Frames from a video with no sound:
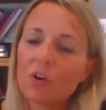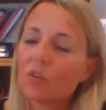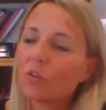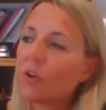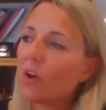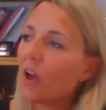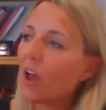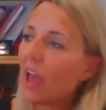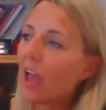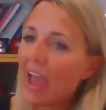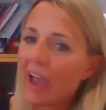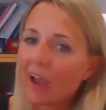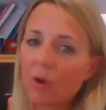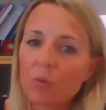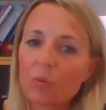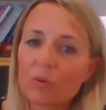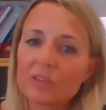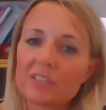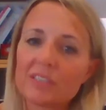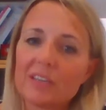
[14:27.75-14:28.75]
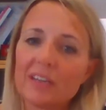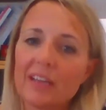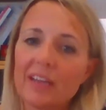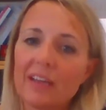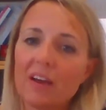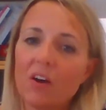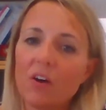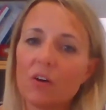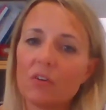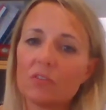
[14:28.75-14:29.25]
on
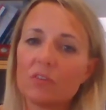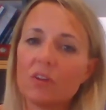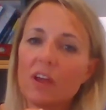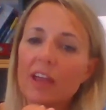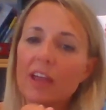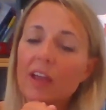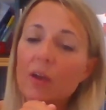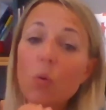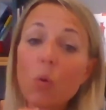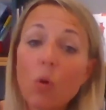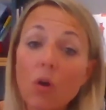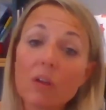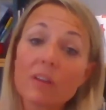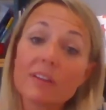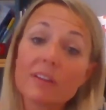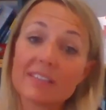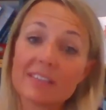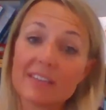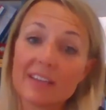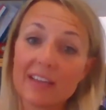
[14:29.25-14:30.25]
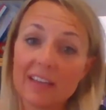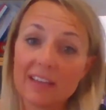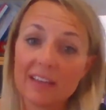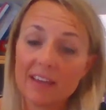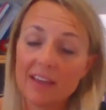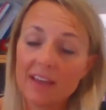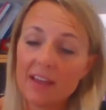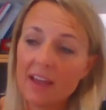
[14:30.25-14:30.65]
equity, on equality.